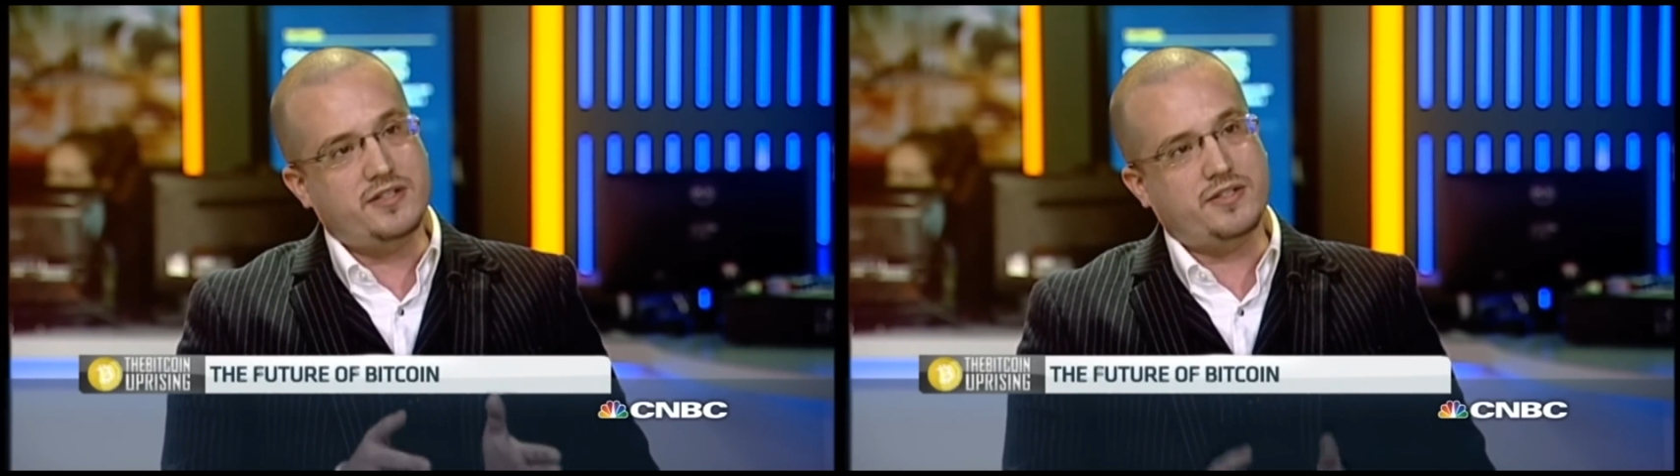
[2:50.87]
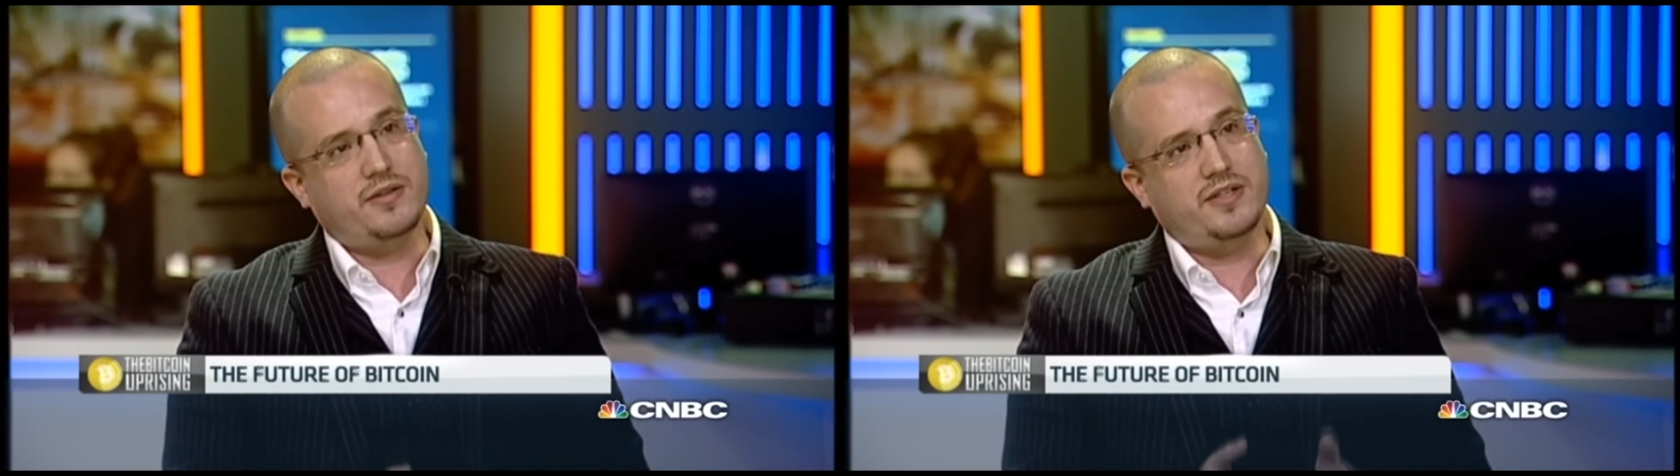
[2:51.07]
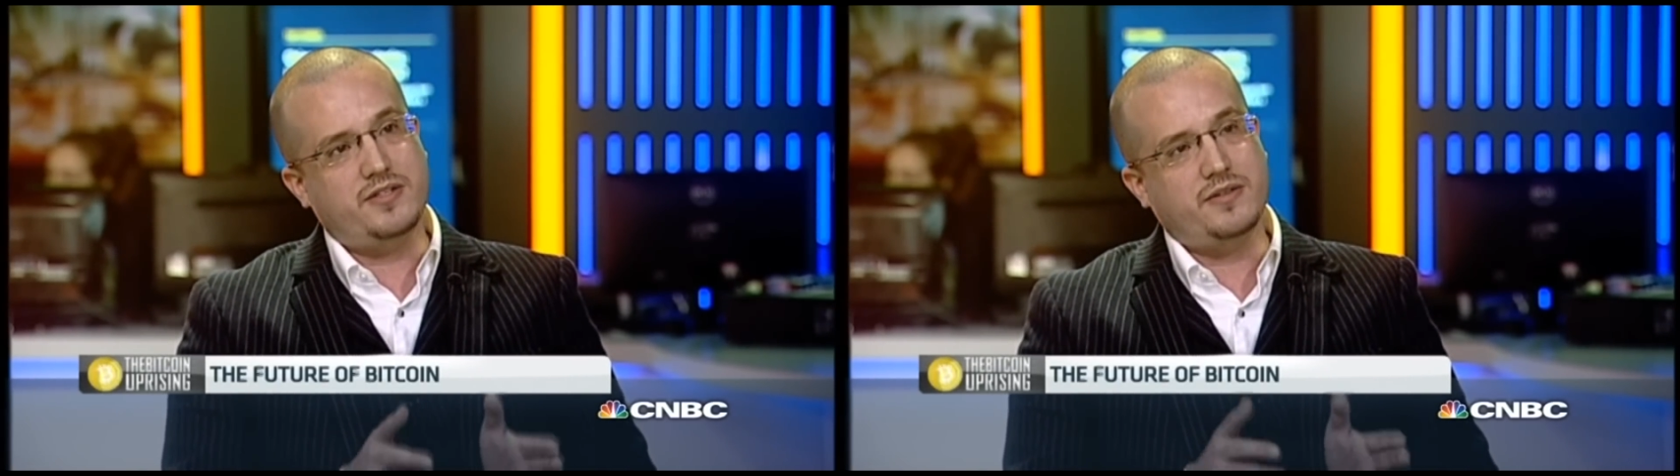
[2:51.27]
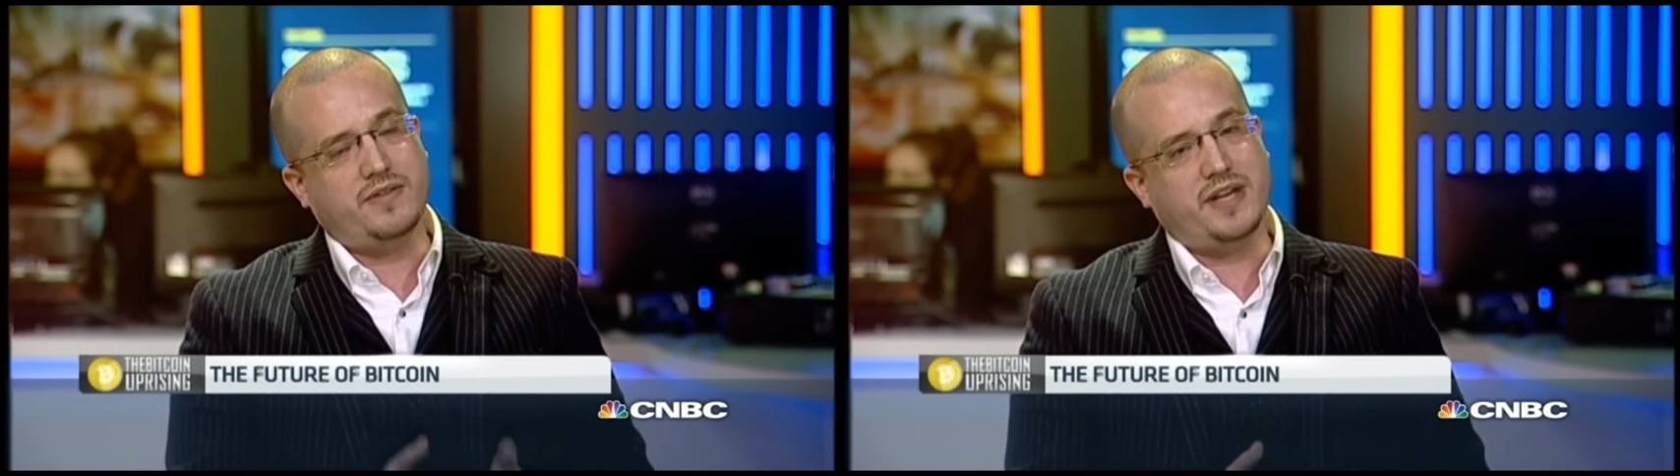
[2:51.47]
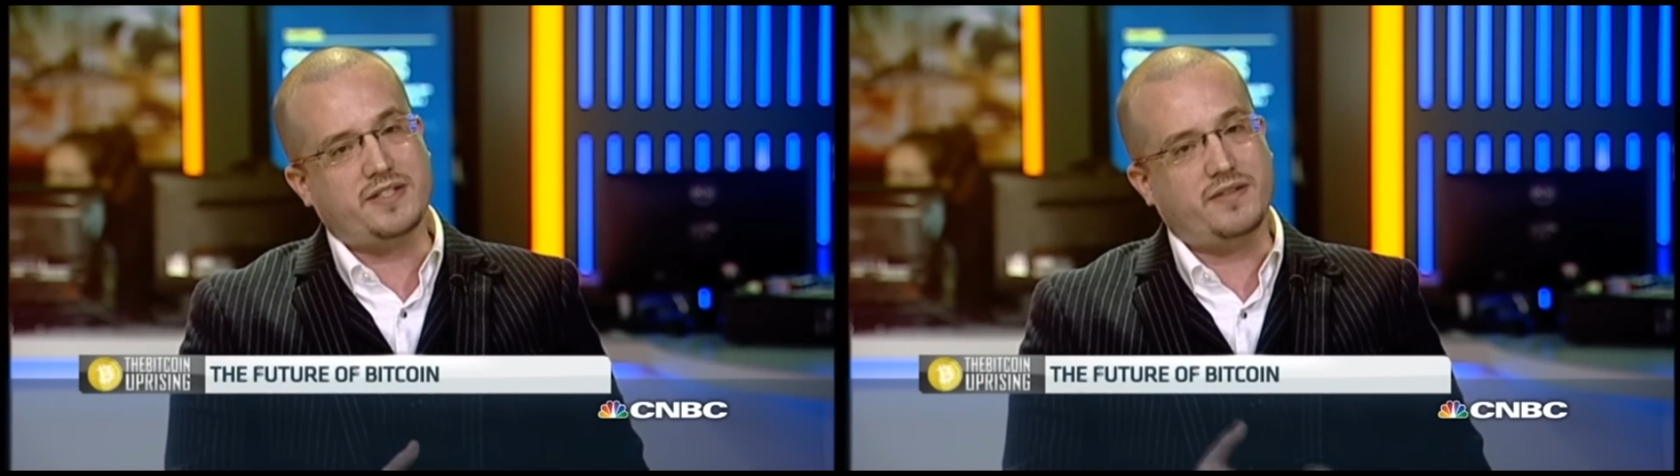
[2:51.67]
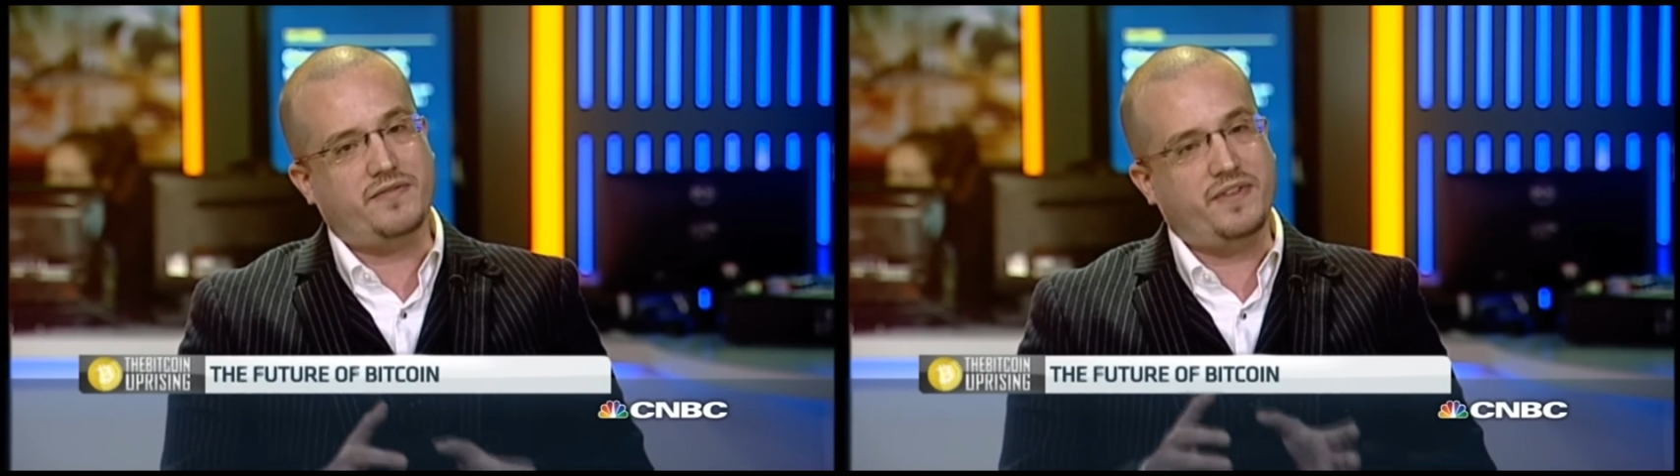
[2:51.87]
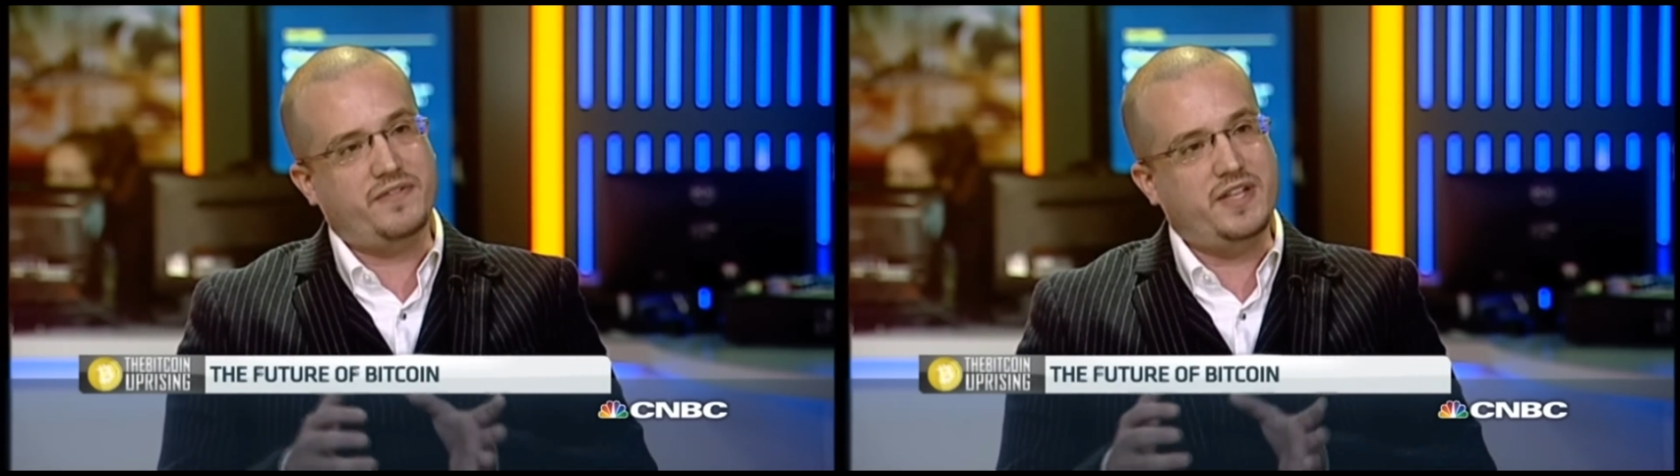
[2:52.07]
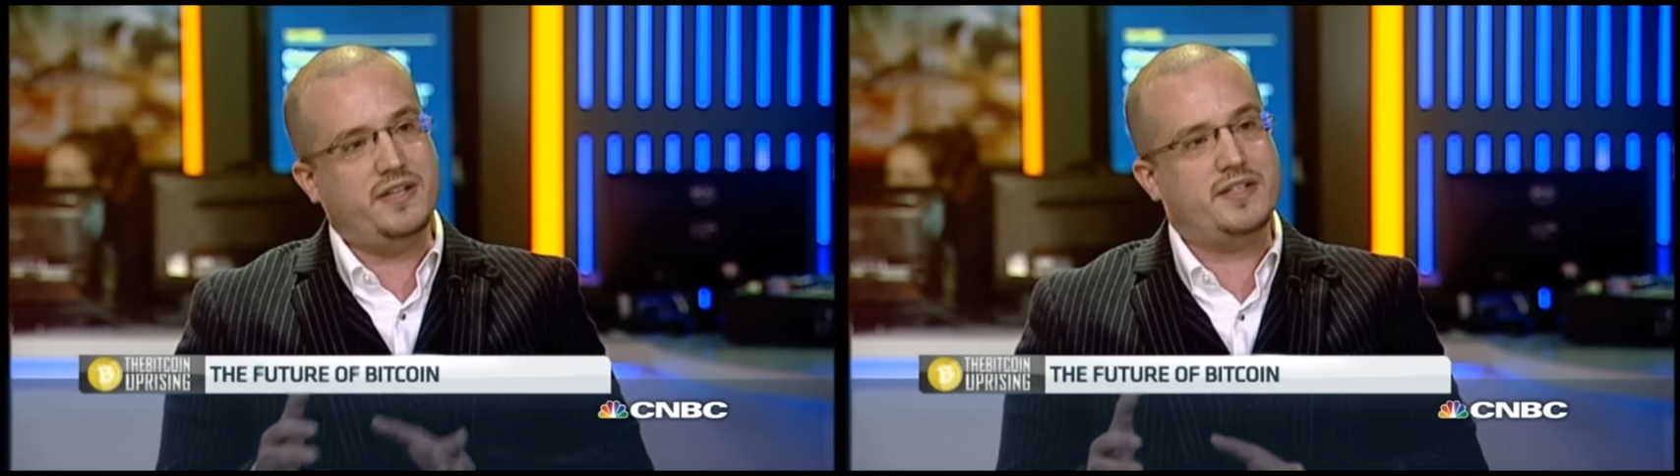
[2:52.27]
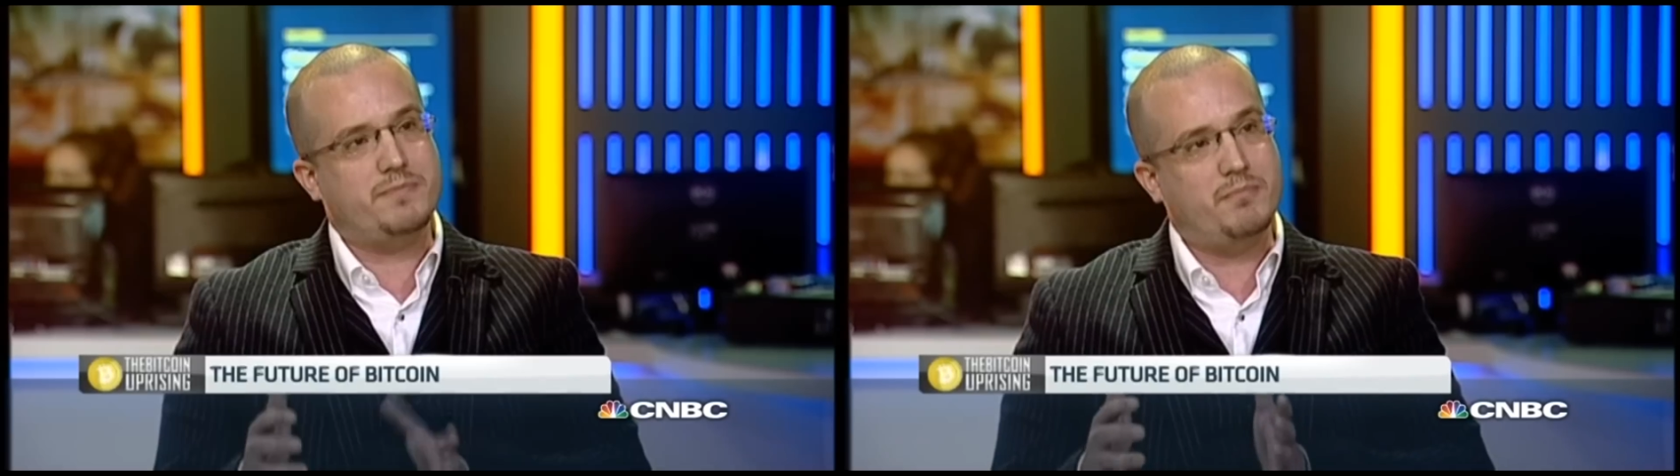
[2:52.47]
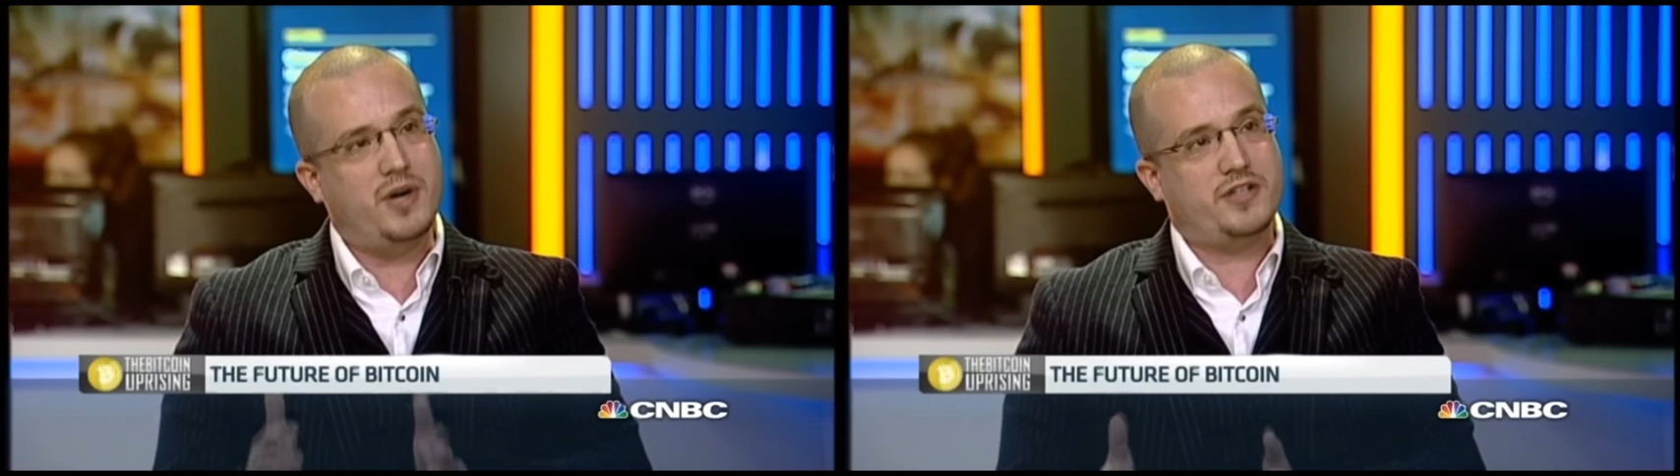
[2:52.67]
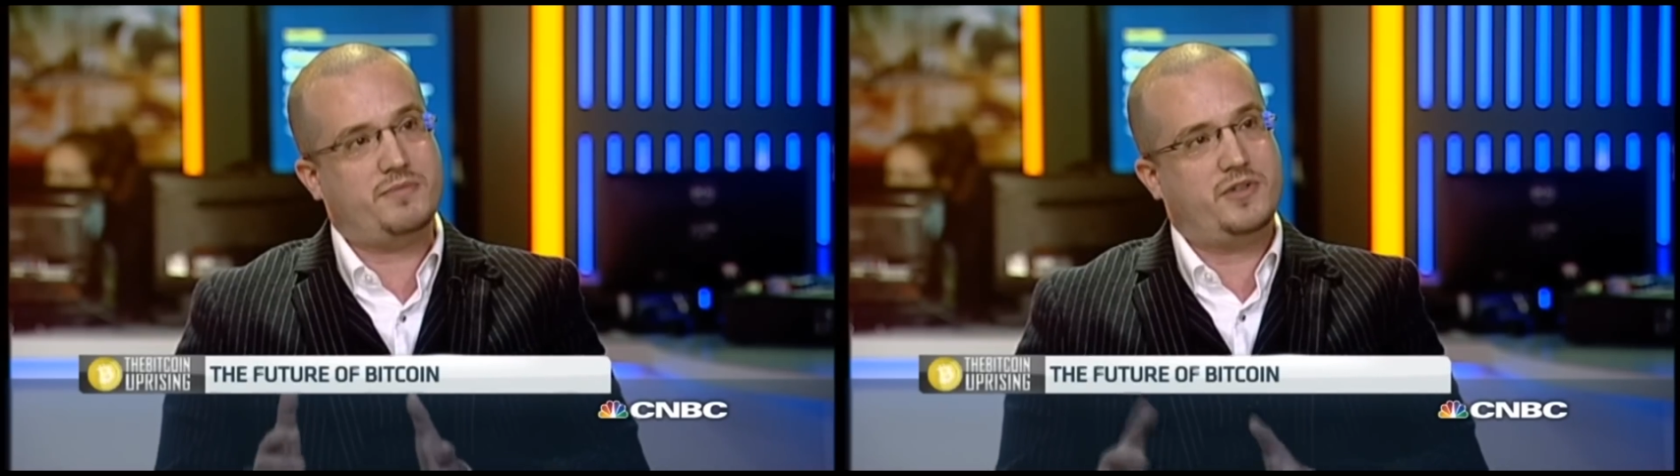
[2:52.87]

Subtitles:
2015 is much,